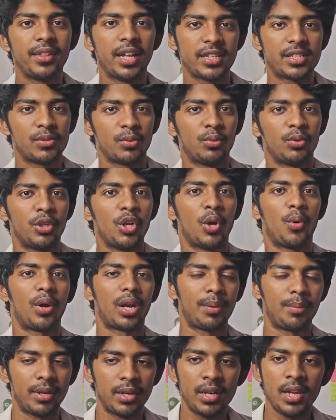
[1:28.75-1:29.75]
That's
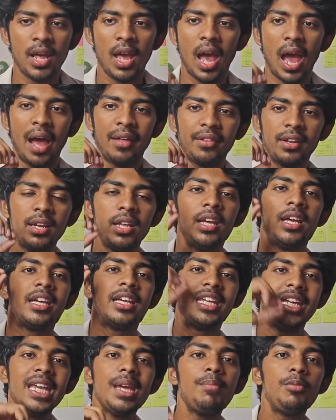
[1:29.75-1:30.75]
what I mean. And then
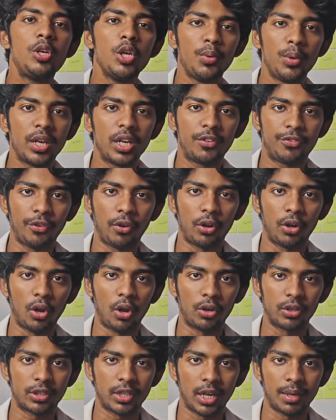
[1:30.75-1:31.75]
keep doing it for a
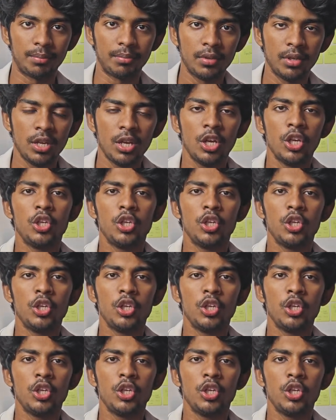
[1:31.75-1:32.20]
long time.